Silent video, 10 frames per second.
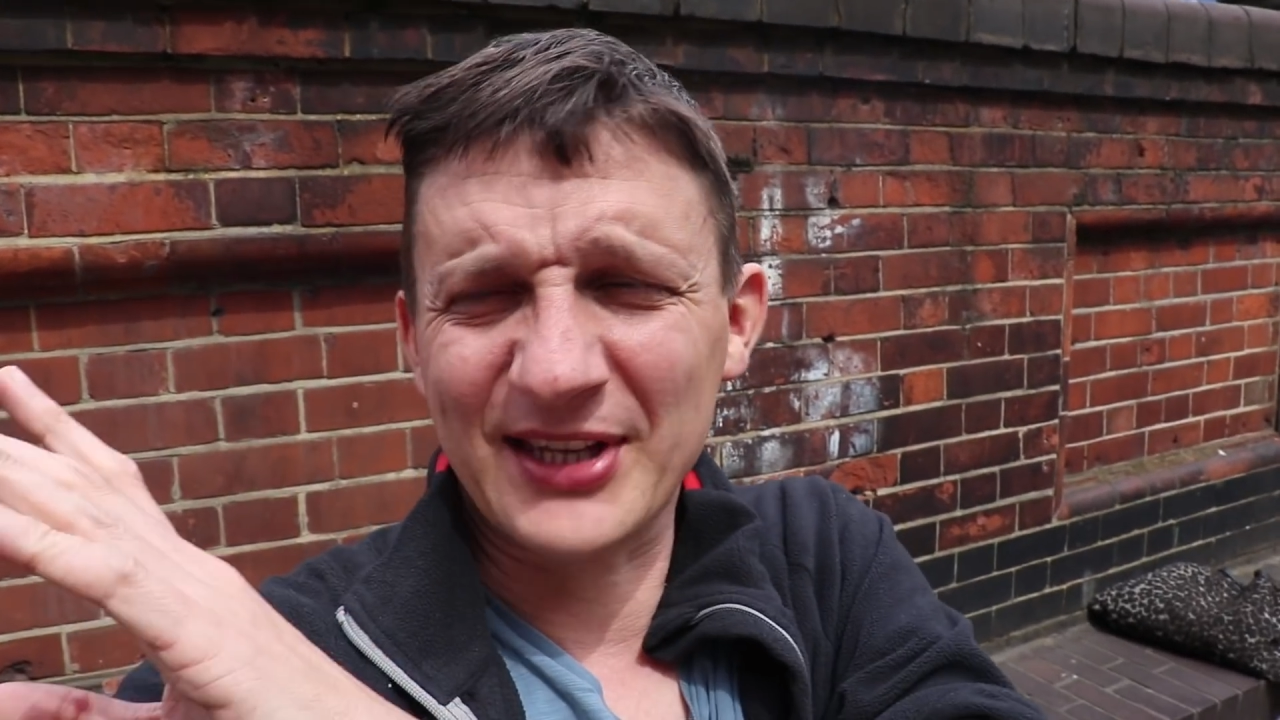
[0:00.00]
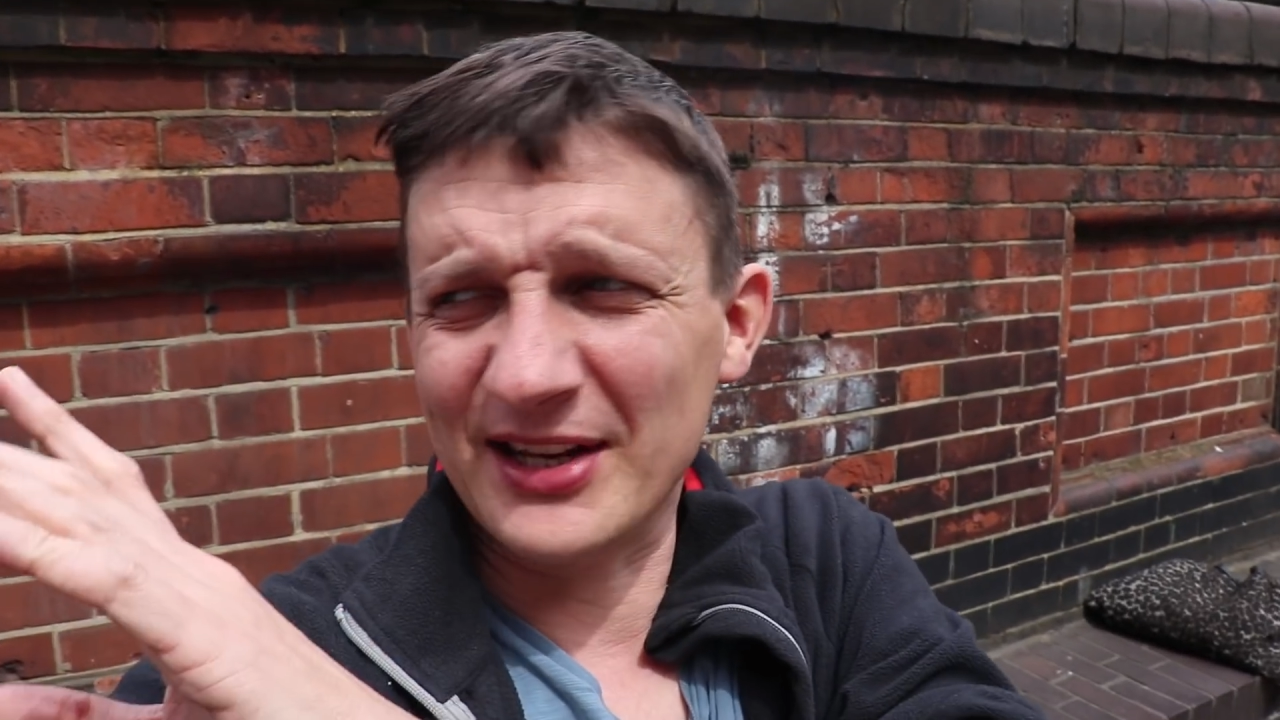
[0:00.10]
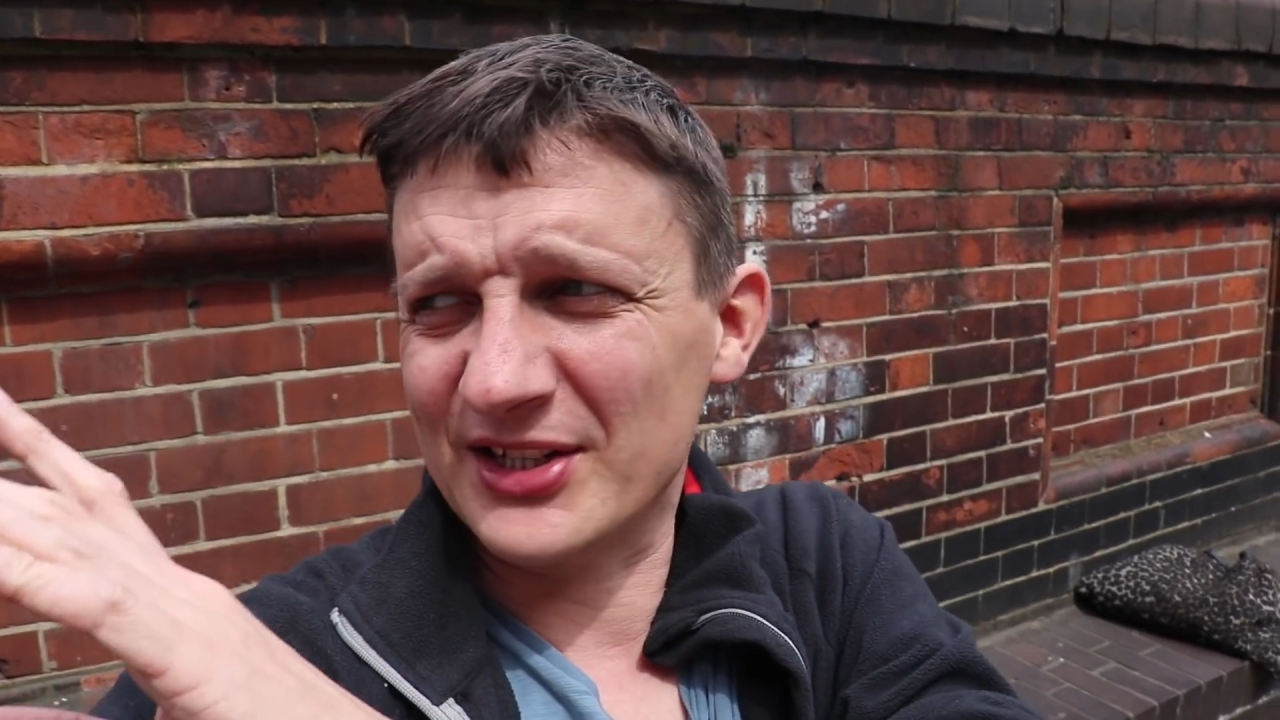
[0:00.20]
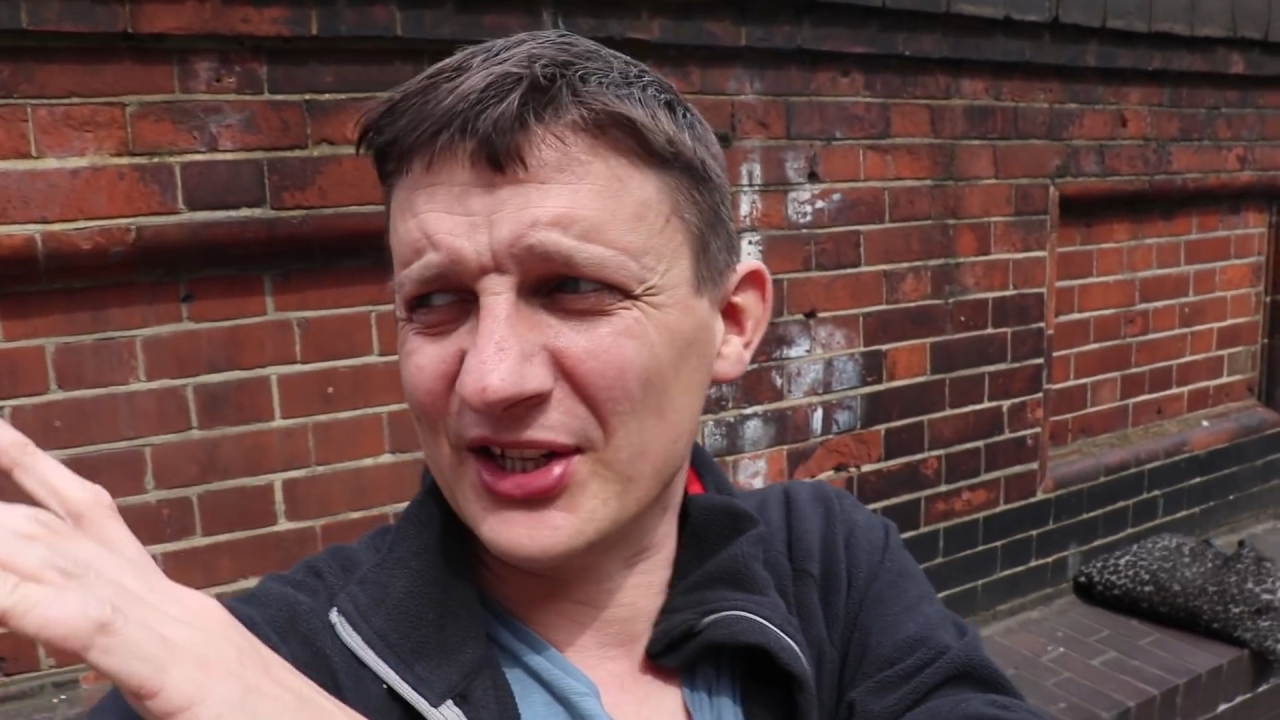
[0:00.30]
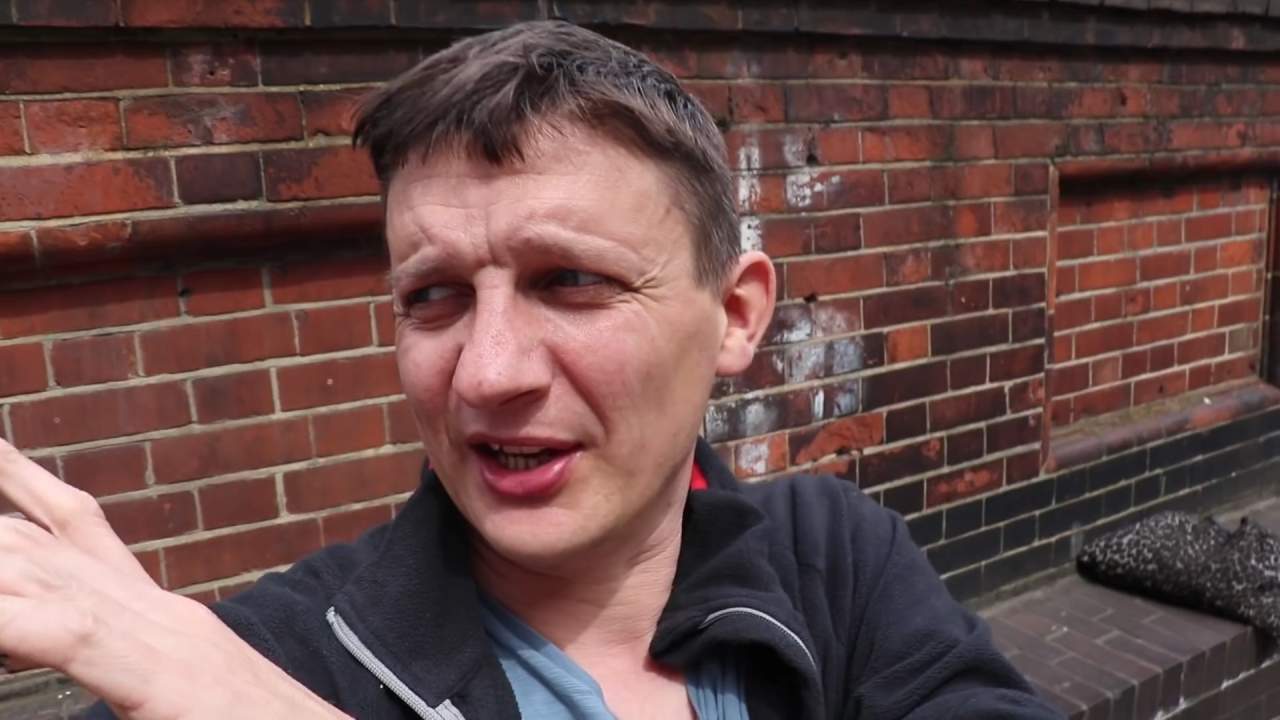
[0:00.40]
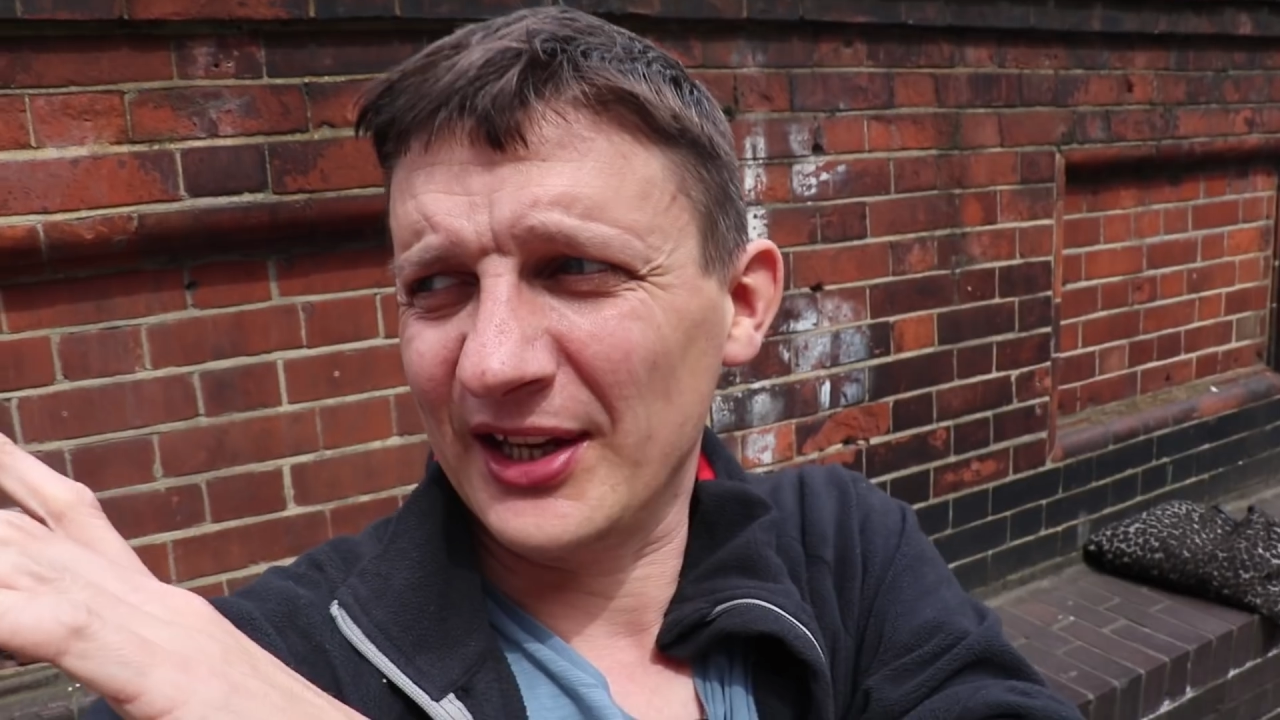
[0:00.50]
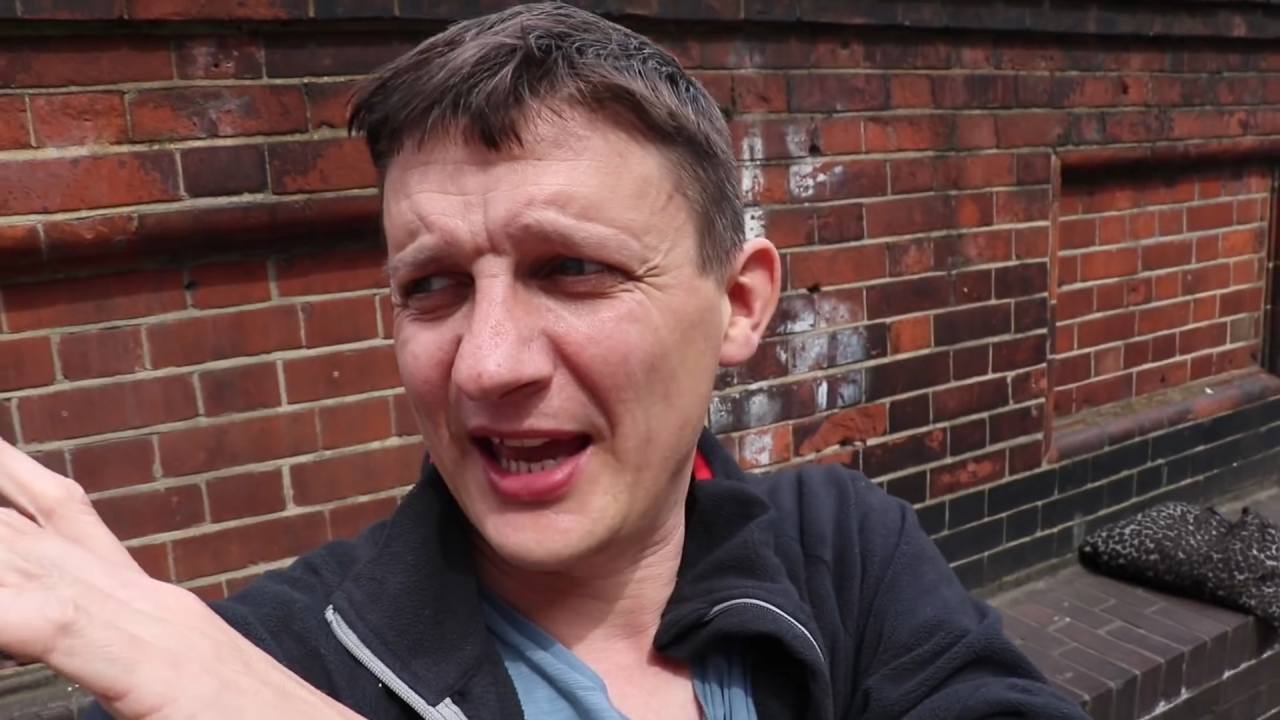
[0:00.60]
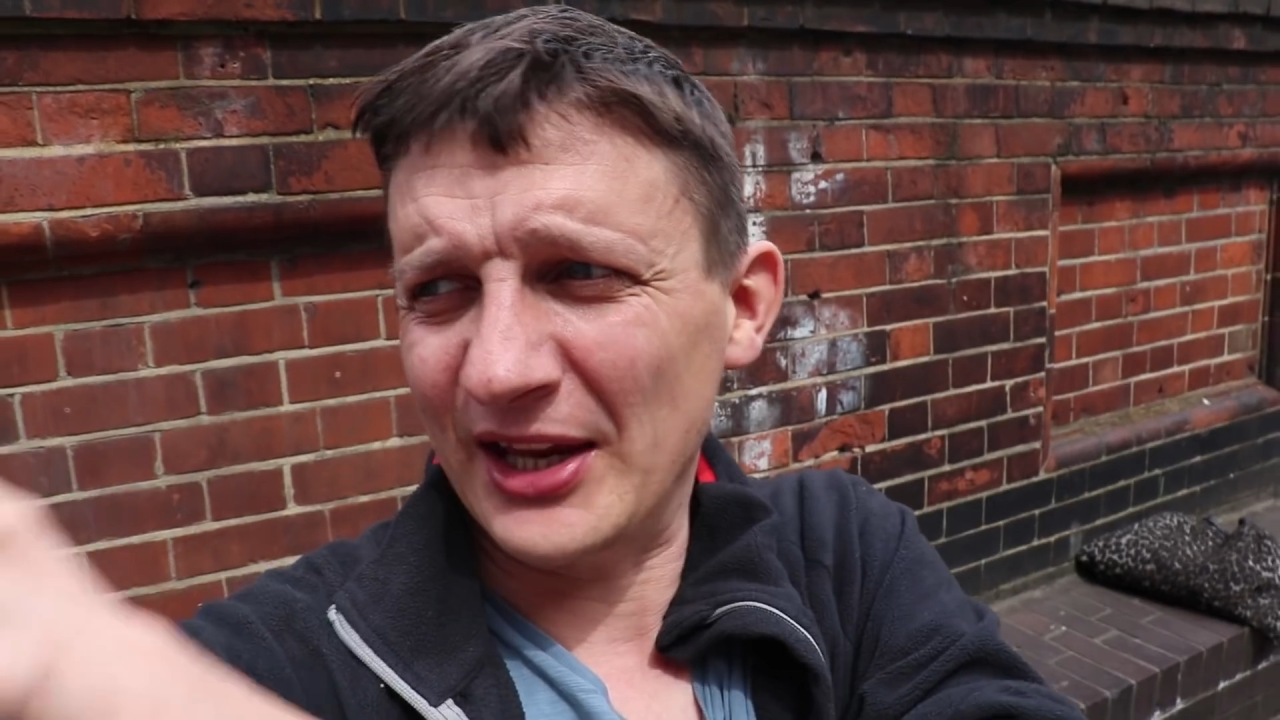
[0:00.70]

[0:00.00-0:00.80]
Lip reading: Centre